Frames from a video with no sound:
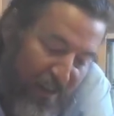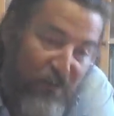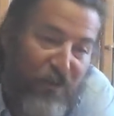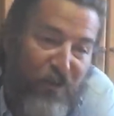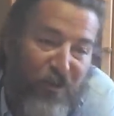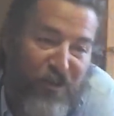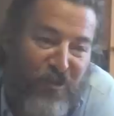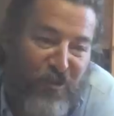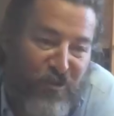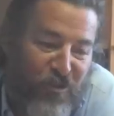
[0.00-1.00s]
even though in
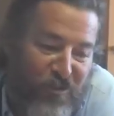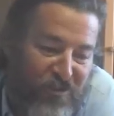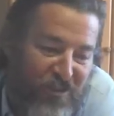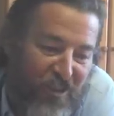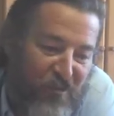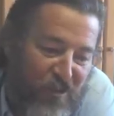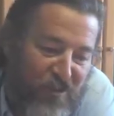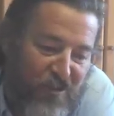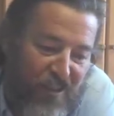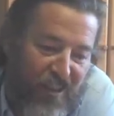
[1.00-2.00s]
those years it
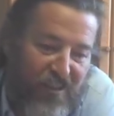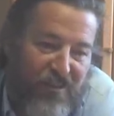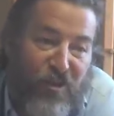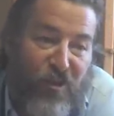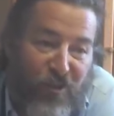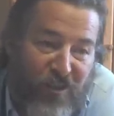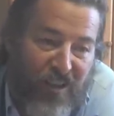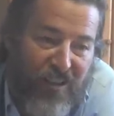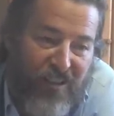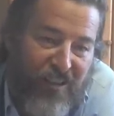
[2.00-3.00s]
was less known,
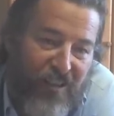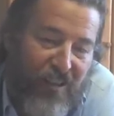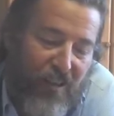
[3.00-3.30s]
and